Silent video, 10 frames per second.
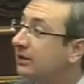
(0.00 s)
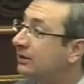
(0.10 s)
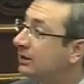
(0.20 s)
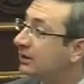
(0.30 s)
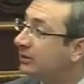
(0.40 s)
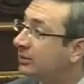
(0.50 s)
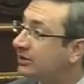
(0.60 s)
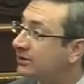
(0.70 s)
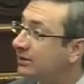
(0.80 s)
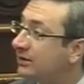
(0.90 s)
conclude
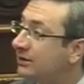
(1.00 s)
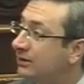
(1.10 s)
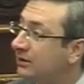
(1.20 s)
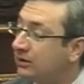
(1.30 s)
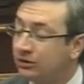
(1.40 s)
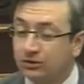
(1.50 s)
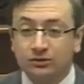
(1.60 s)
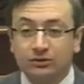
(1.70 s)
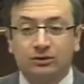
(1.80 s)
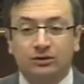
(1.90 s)
that by
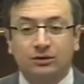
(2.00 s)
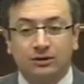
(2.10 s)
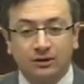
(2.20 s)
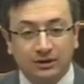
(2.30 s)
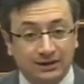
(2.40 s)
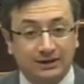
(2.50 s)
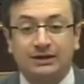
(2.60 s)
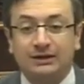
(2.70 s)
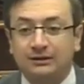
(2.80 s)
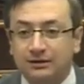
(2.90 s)

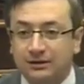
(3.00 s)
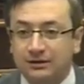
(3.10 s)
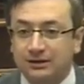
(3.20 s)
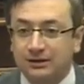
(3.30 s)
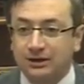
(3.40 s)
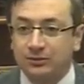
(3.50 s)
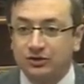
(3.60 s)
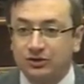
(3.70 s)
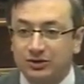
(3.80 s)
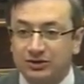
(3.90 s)
reiterating, like I did
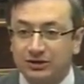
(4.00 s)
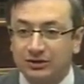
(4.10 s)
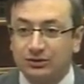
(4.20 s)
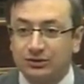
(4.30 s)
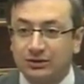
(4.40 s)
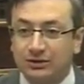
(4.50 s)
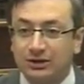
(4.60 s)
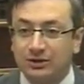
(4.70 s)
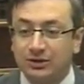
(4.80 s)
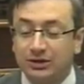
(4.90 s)
last time,
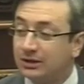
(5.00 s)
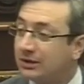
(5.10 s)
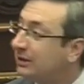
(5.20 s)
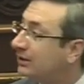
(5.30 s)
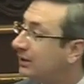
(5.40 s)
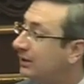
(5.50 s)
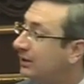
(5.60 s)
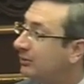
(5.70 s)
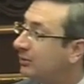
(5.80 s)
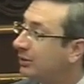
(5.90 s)
Madam Tandilyan
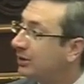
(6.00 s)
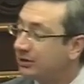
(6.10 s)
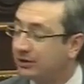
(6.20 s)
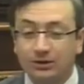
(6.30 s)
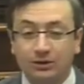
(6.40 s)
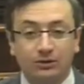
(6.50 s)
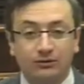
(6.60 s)
is